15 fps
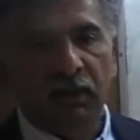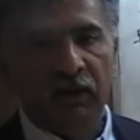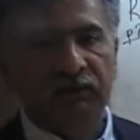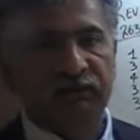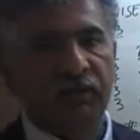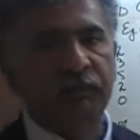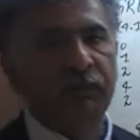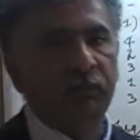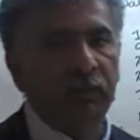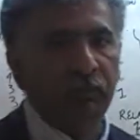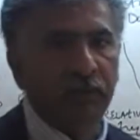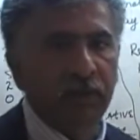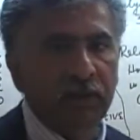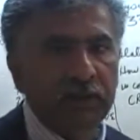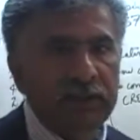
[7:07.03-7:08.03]
acceptable
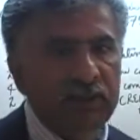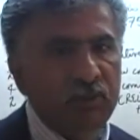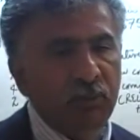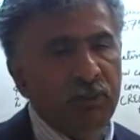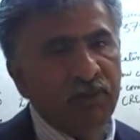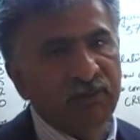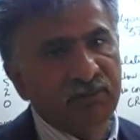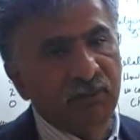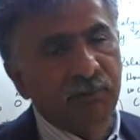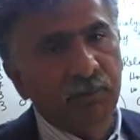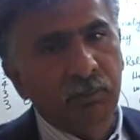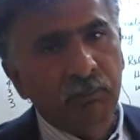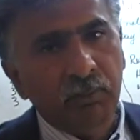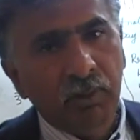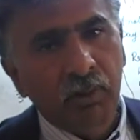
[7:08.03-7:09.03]
way, equally
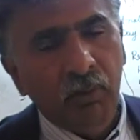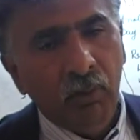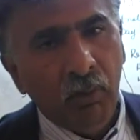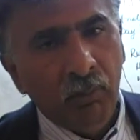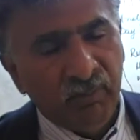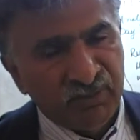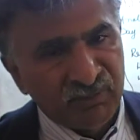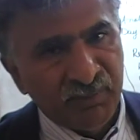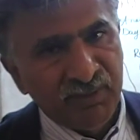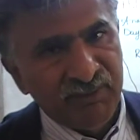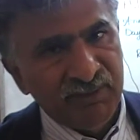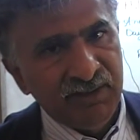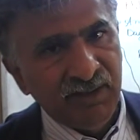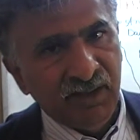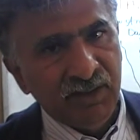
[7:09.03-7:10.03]
acceptable way of
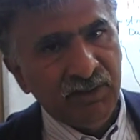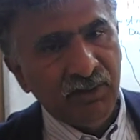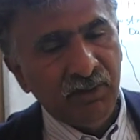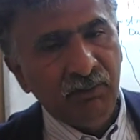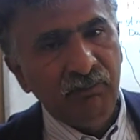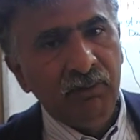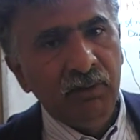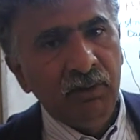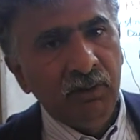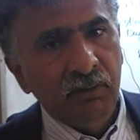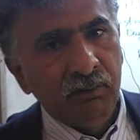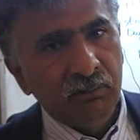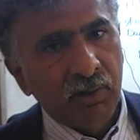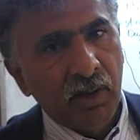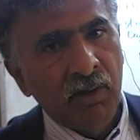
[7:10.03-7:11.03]
expressing the idea of
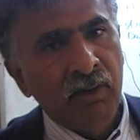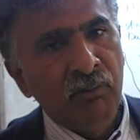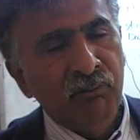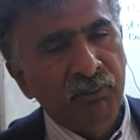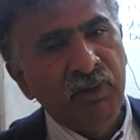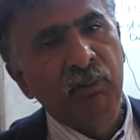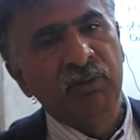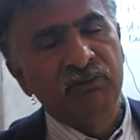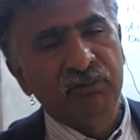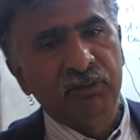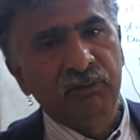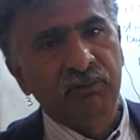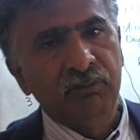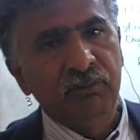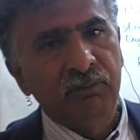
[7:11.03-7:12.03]
relative
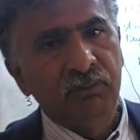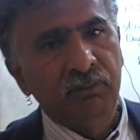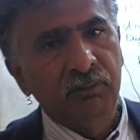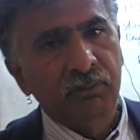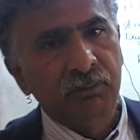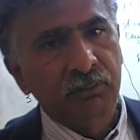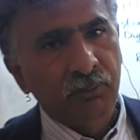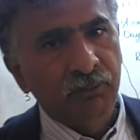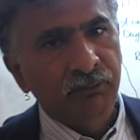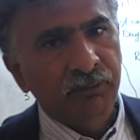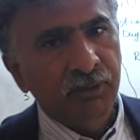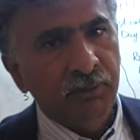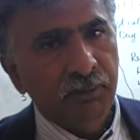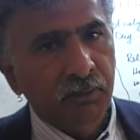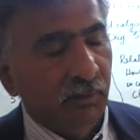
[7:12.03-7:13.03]
frequencies. Do you
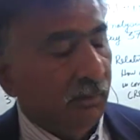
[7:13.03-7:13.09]
understand?